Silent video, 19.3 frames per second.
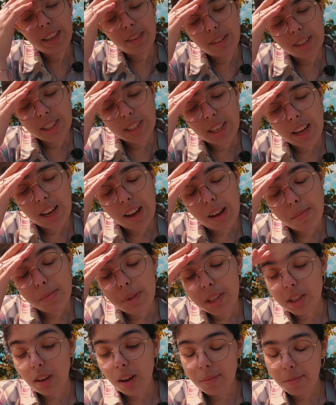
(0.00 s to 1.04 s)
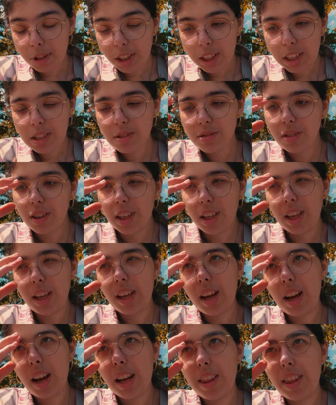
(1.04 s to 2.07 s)
anyways, so I'm really enjoying
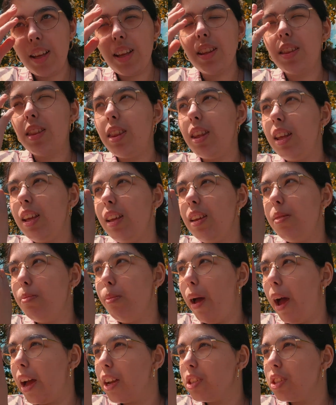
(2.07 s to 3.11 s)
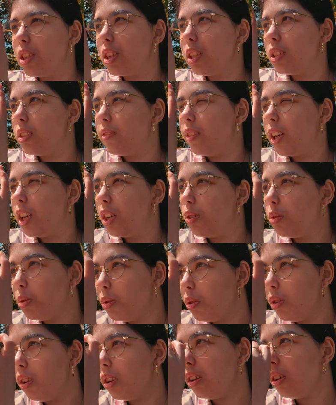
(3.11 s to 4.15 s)
it. I think the magic is very
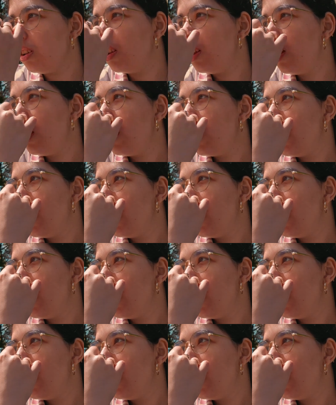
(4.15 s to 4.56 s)
cool.